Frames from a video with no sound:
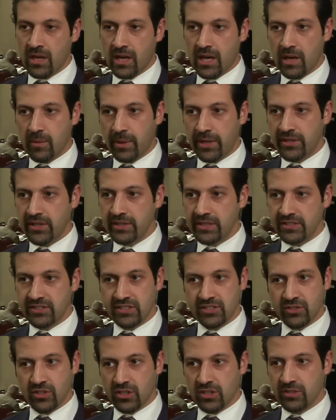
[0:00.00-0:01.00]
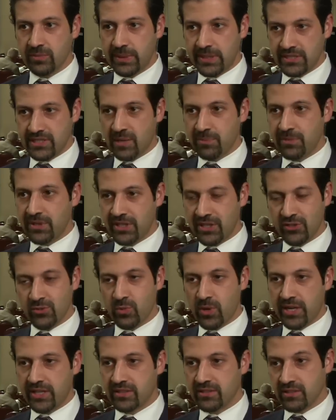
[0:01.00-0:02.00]
Um, I think this has got to be something that's
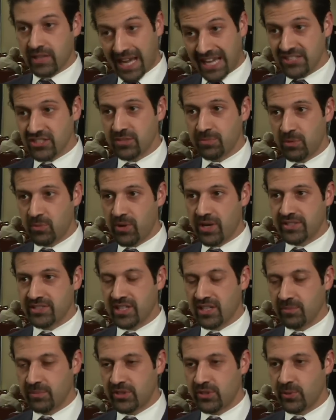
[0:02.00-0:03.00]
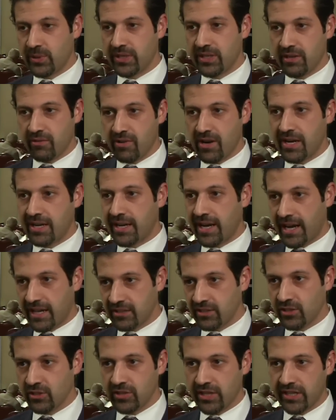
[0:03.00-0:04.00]
has to be worked out between Iraq
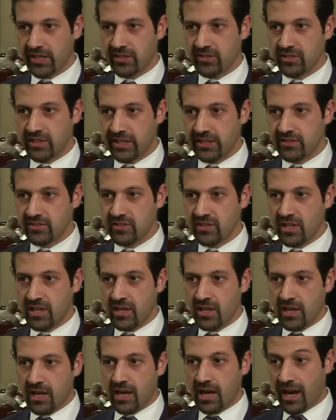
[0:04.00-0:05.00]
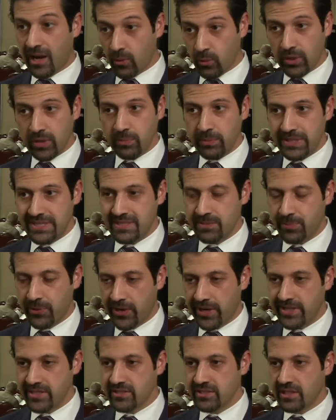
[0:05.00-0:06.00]
and the United States. Mm-hmm. Uh, I wouldn't be
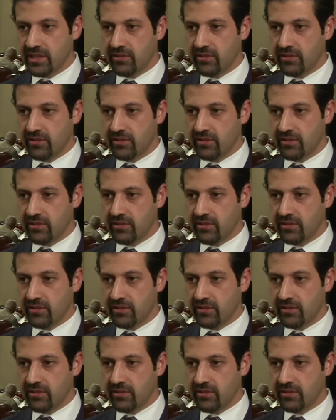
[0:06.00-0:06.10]
surprised